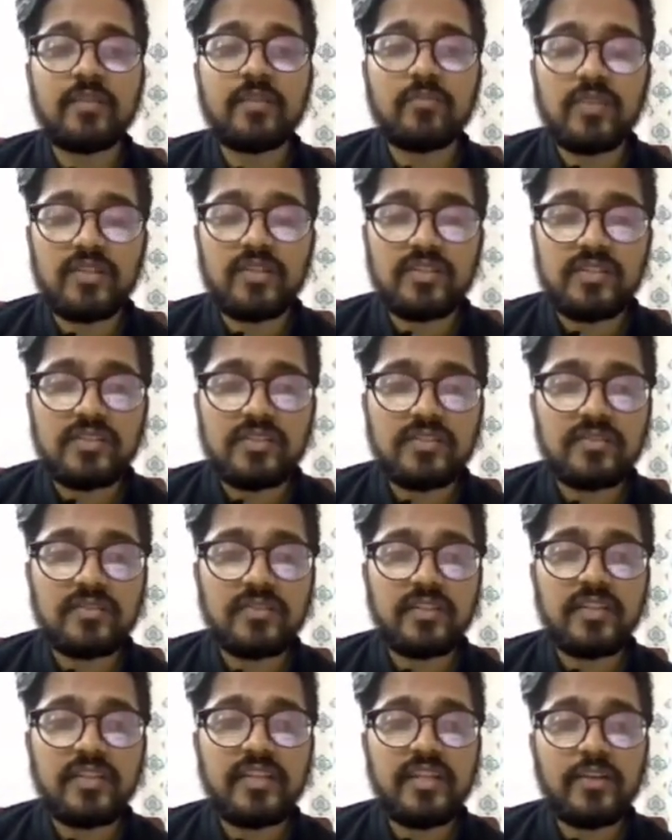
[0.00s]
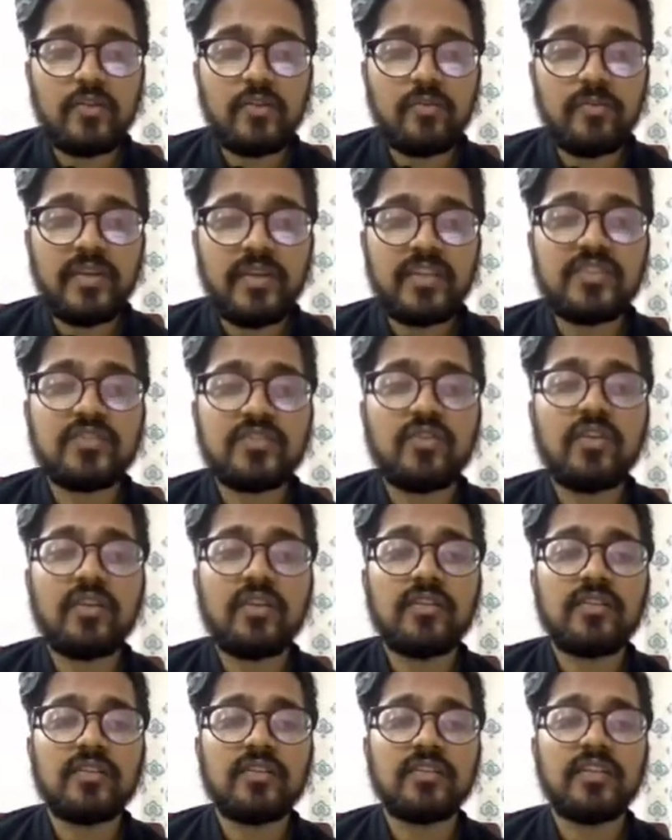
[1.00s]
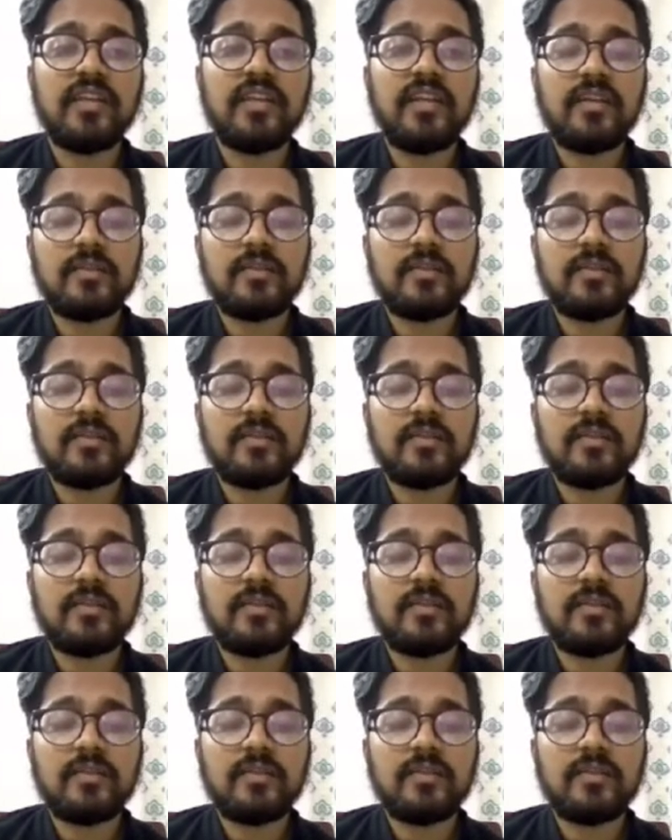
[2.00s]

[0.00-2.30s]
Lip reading: burgers, they need to make sure they